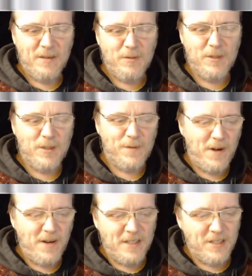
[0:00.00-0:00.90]
which is
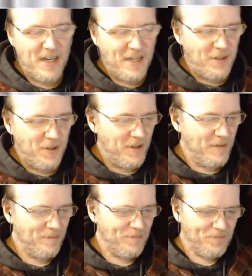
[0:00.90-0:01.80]
very educational,
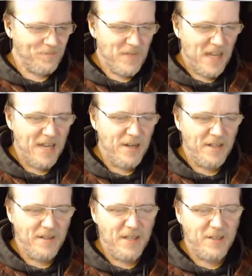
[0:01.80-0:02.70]
and
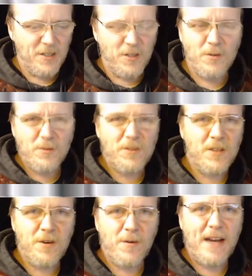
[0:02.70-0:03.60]
it's
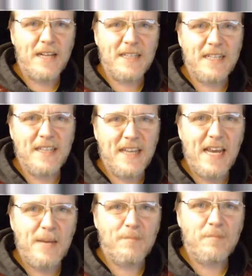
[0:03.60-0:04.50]
used directly in the
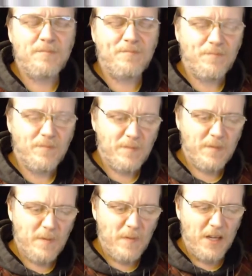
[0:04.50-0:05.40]
game.
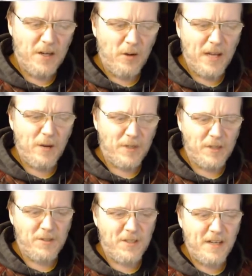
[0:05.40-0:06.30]
You know, like when
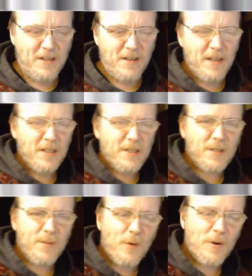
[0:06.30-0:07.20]
you send
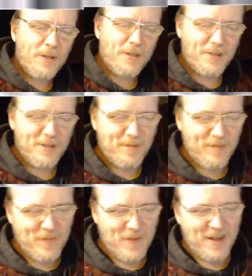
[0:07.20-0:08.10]
some orders,
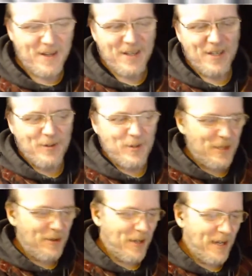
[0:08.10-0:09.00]
you're
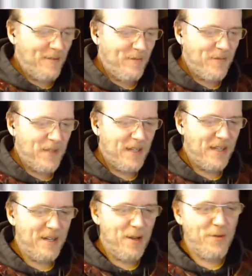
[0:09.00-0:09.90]
literally
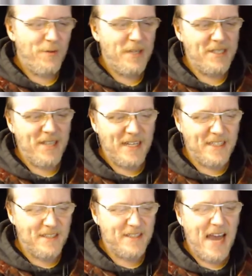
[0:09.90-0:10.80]
in a 3-second
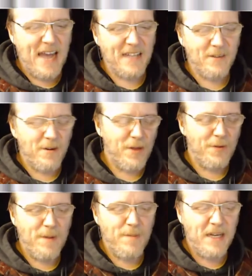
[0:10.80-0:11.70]
or a
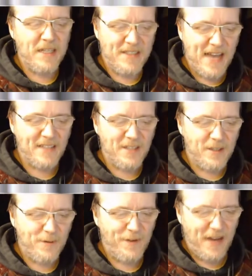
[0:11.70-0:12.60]
3-minute tactical
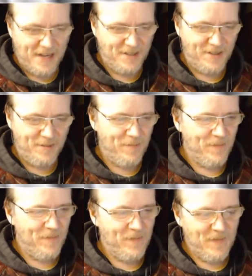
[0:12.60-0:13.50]
phase.
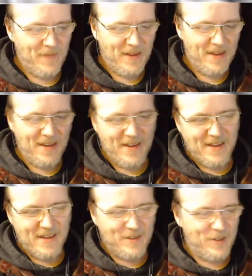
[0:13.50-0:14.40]

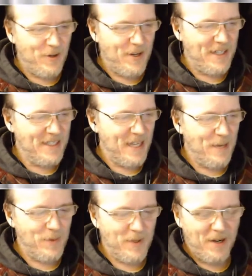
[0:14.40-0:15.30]
I'll show you an
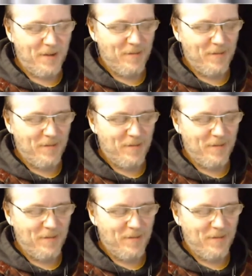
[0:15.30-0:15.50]
example here.